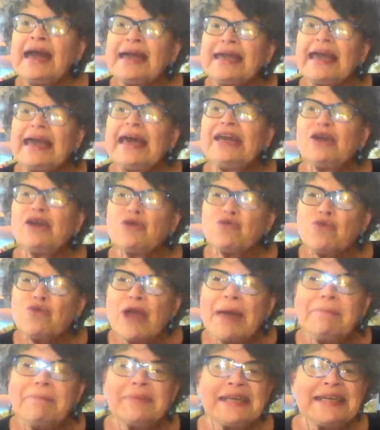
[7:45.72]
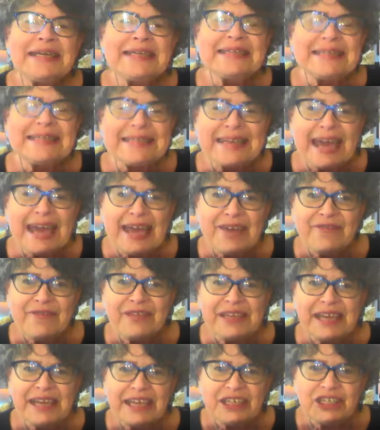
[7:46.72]
Can a remnant save a
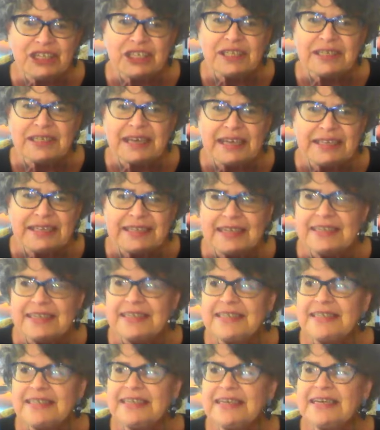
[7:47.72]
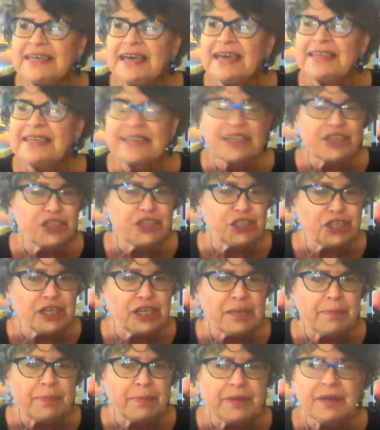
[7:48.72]
nation's identity as a
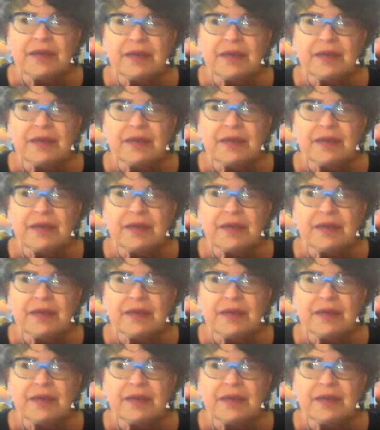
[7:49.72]
sheep?